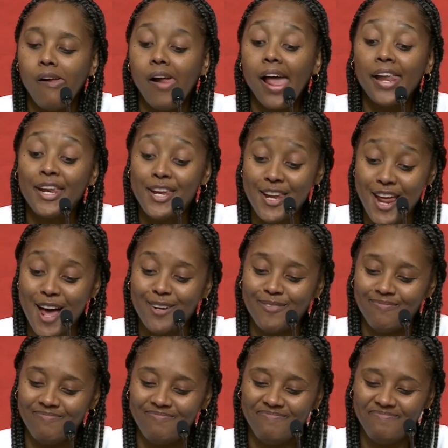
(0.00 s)
Edit it out.
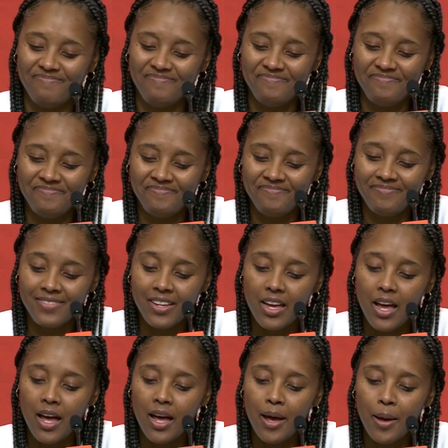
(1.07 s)

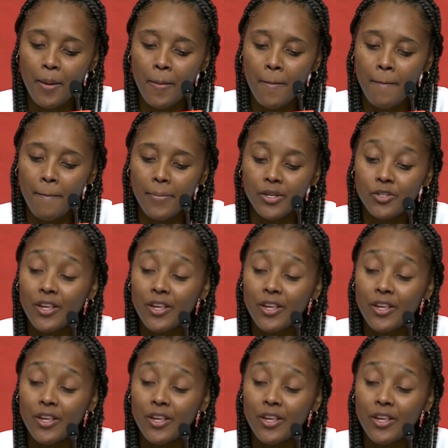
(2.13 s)
Um,